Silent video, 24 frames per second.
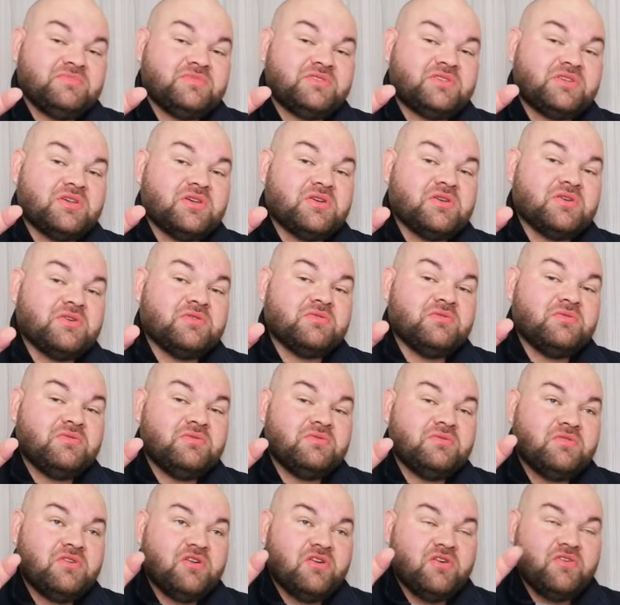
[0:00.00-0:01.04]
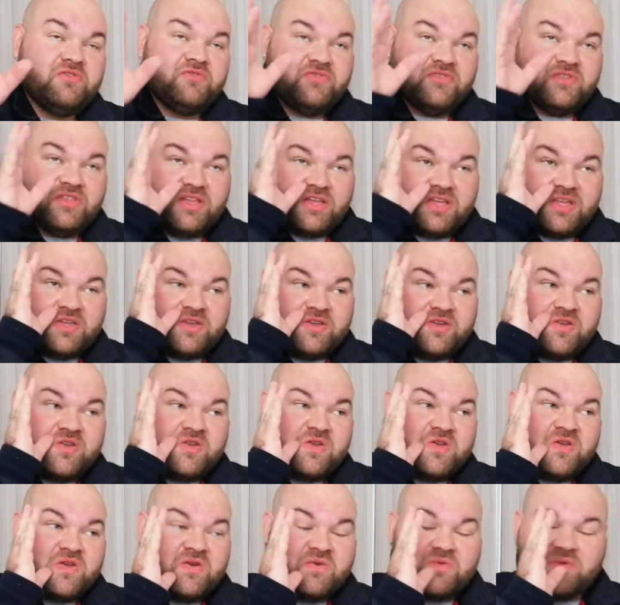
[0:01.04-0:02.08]
So, hopefully,
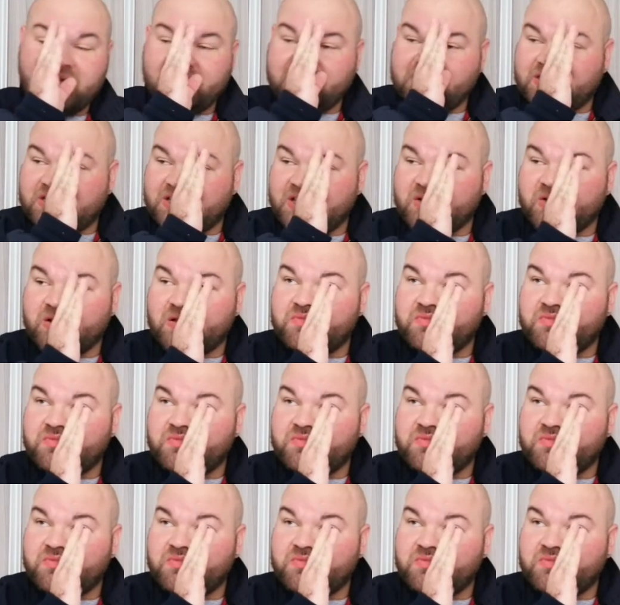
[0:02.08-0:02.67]
Wednesday